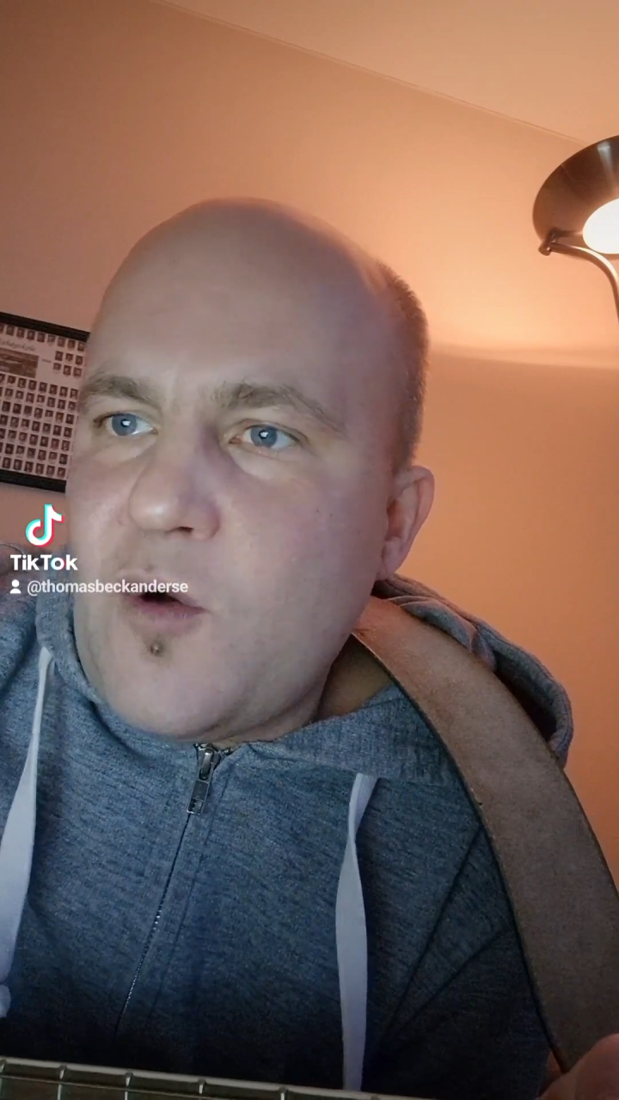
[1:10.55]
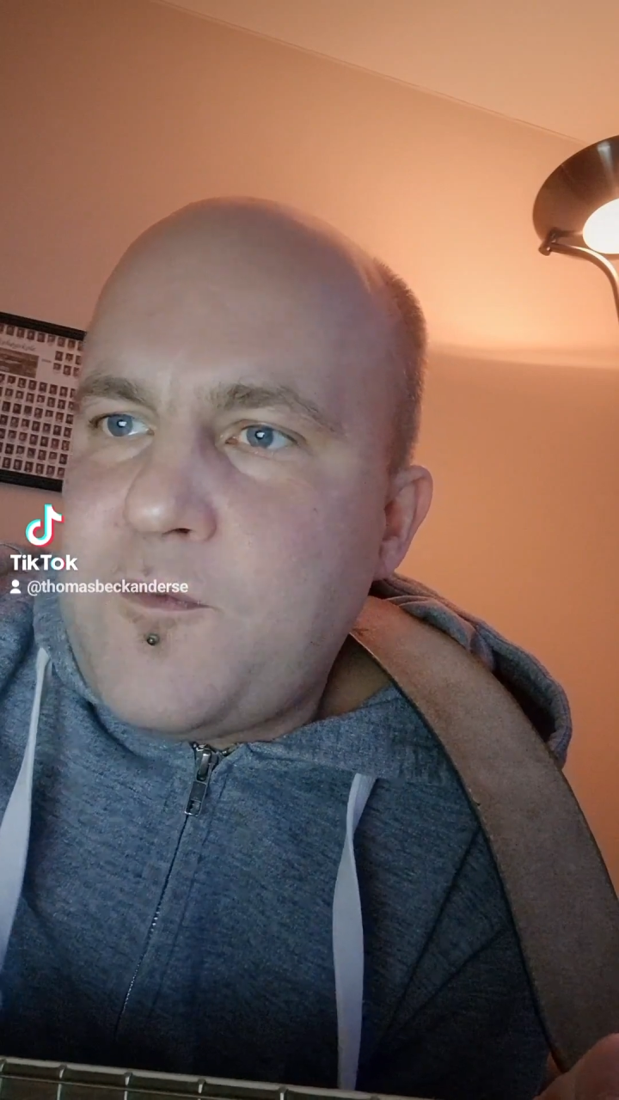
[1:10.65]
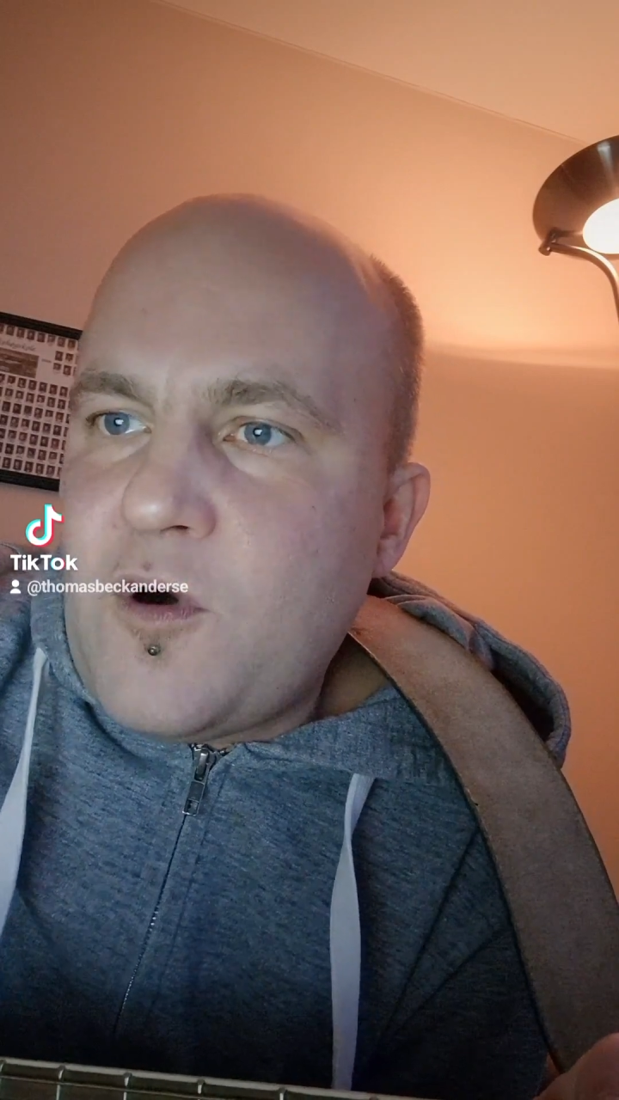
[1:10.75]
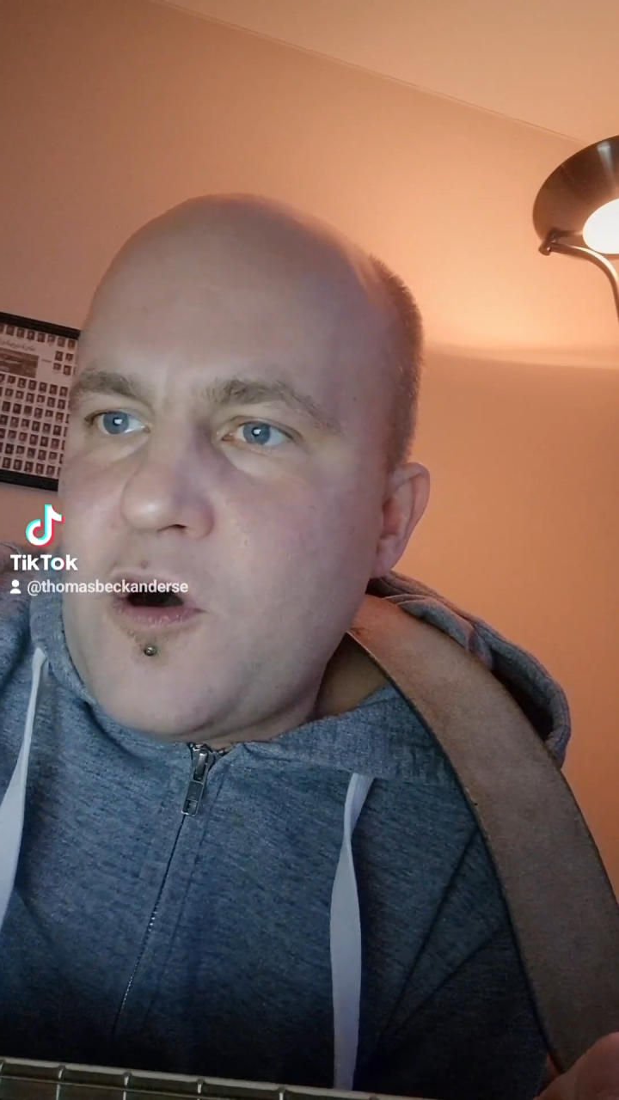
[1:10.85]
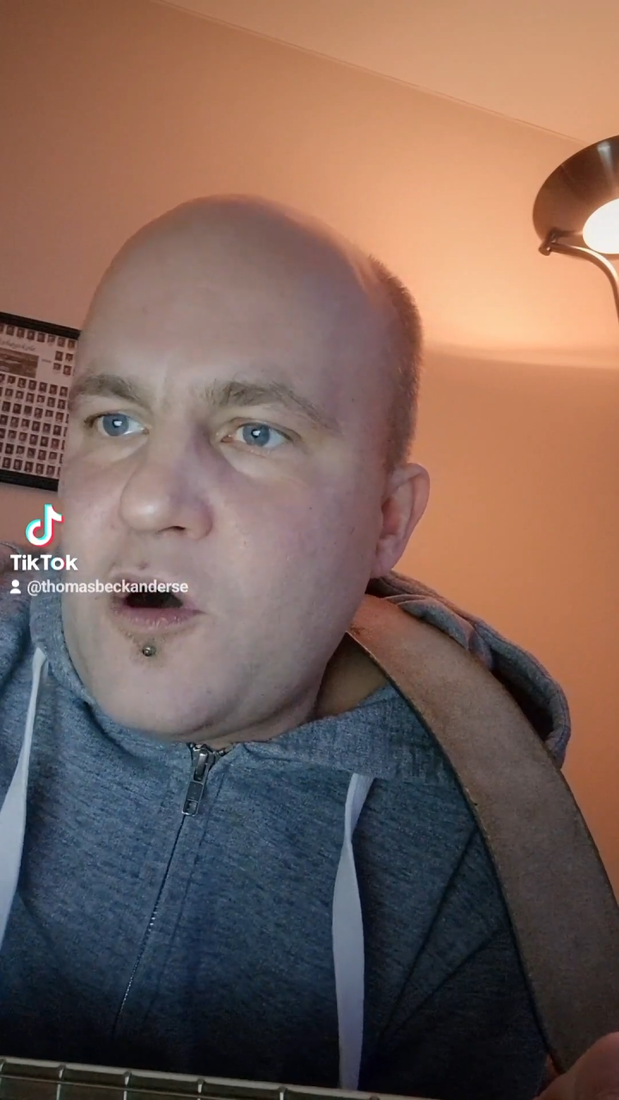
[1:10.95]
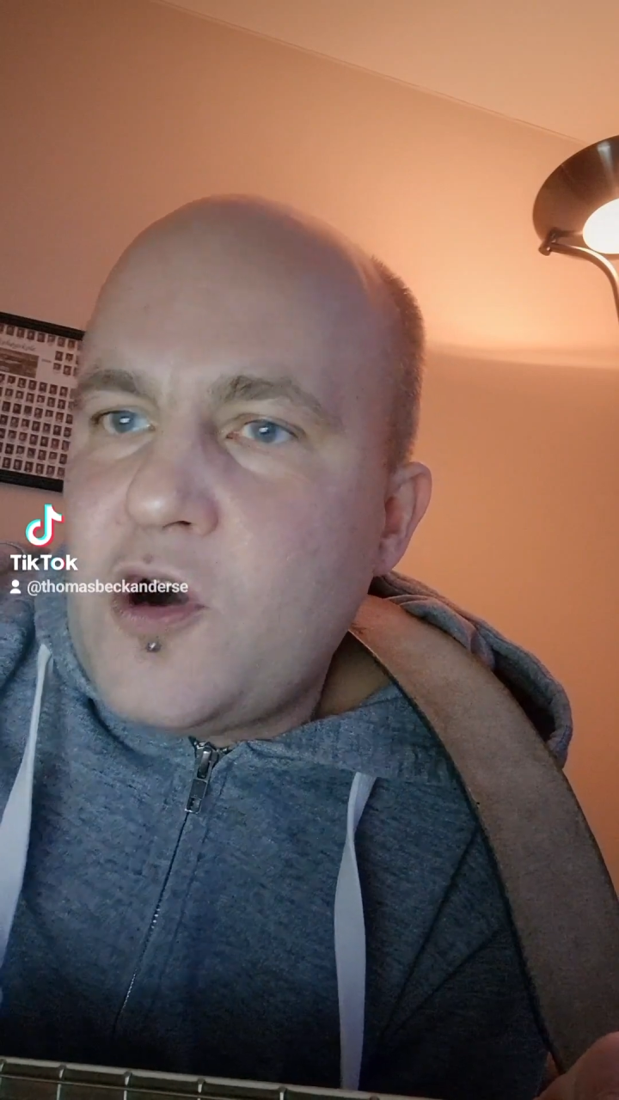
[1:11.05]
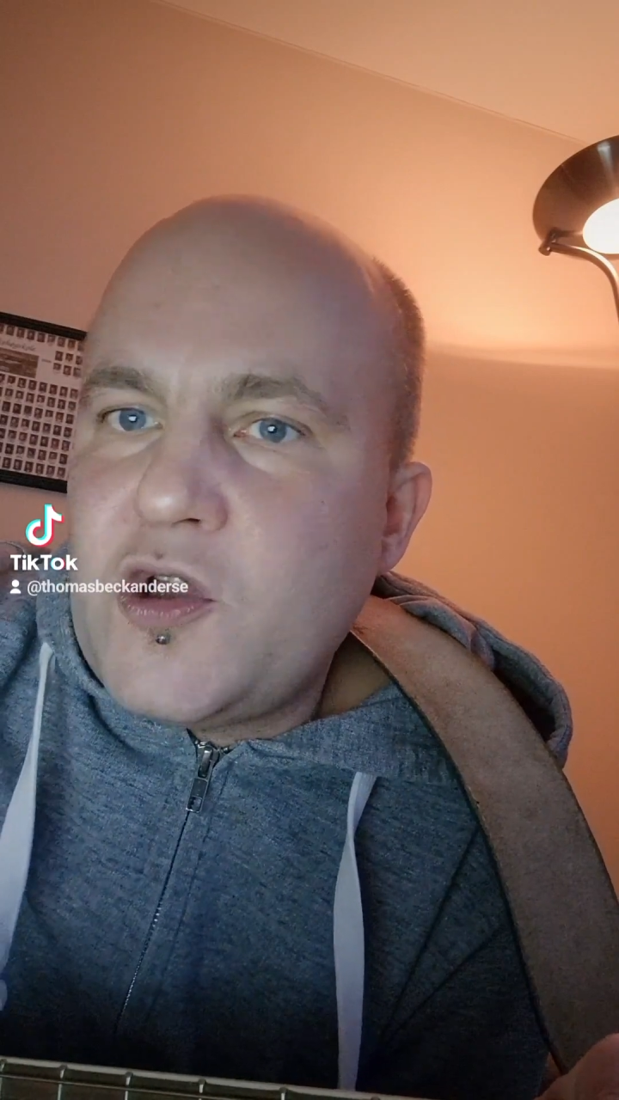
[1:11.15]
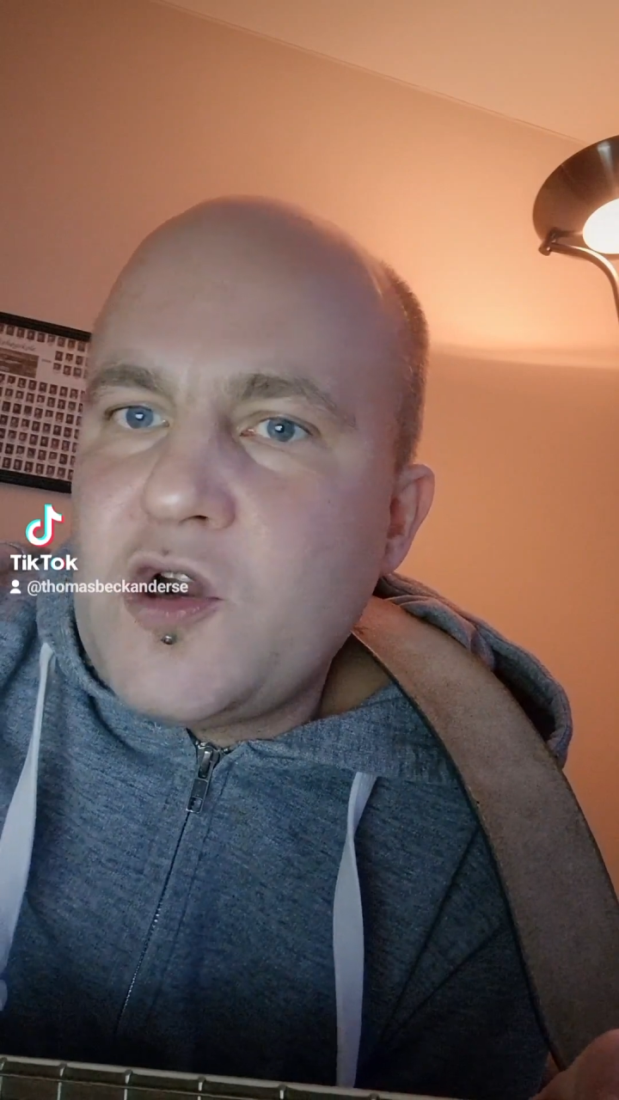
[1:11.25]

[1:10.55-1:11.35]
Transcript: for